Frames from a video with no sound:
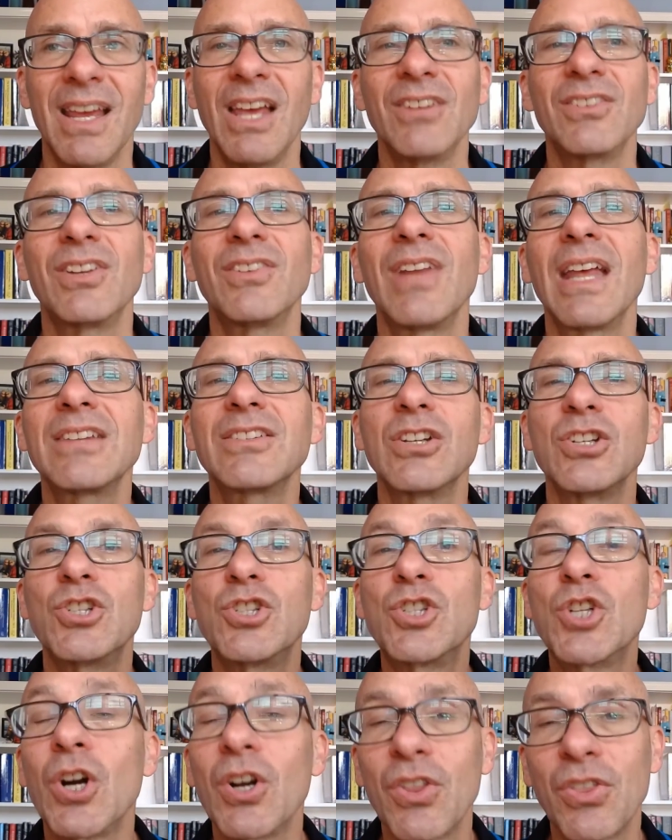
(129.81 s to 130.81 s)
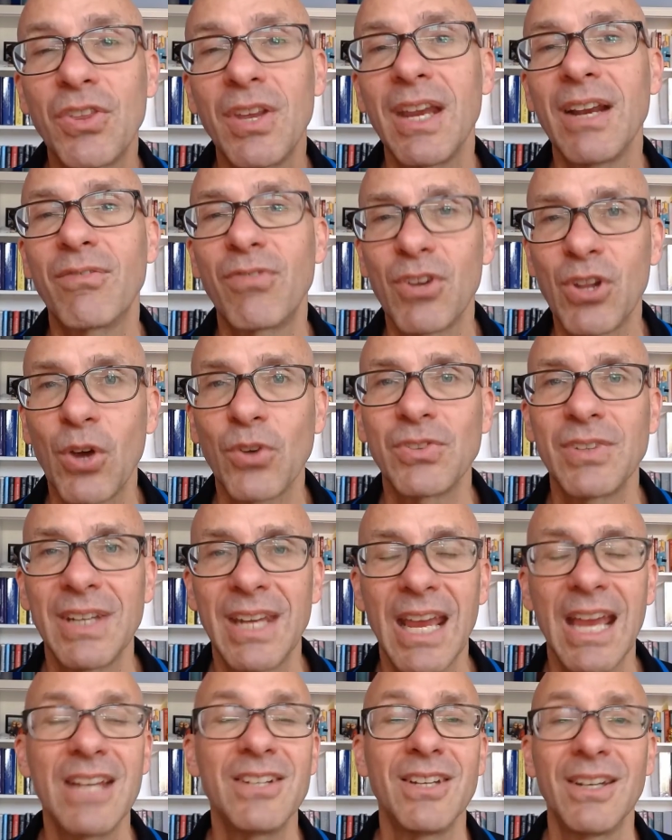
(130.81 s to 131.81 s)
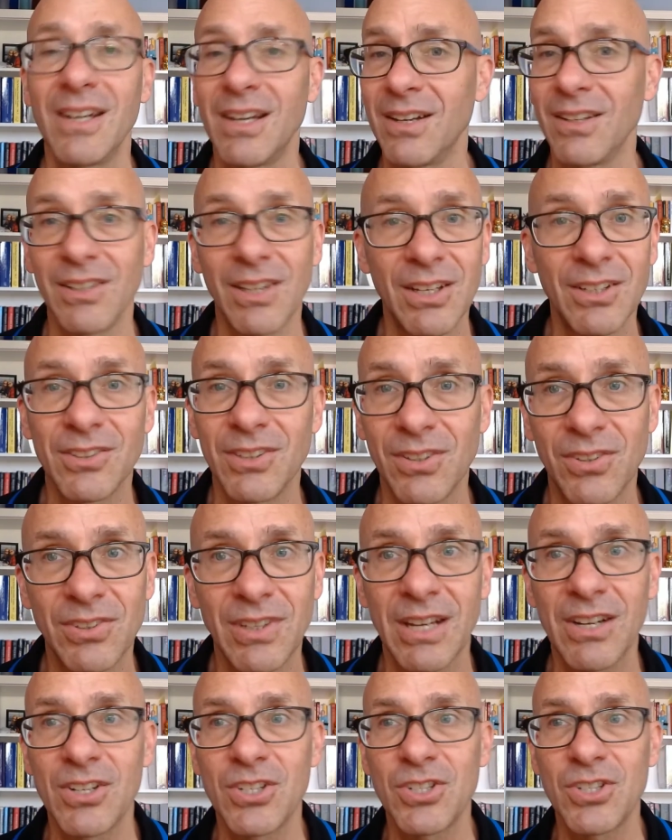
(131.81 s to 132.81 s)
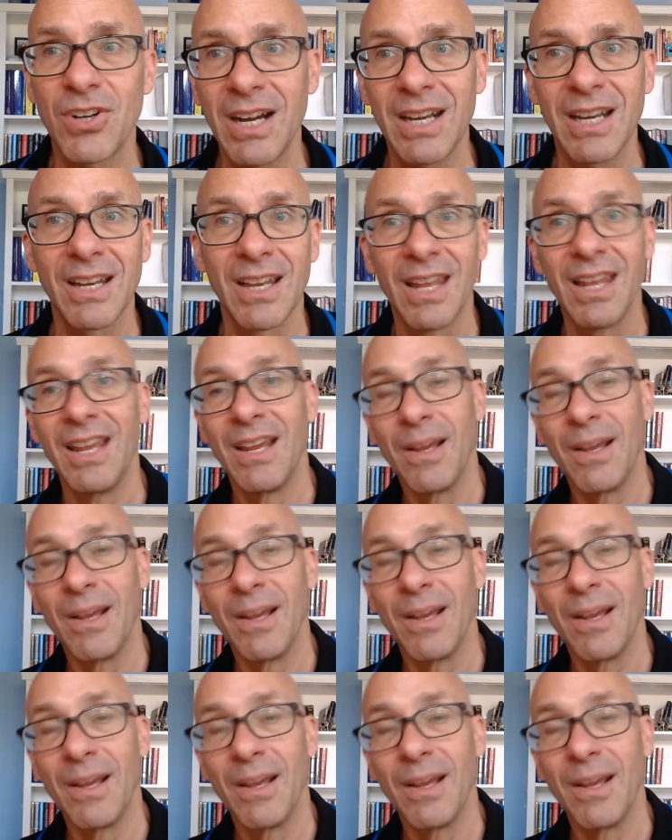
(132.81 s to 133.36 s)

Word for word: since that's a sure thing for those engaging in illegal insider trading.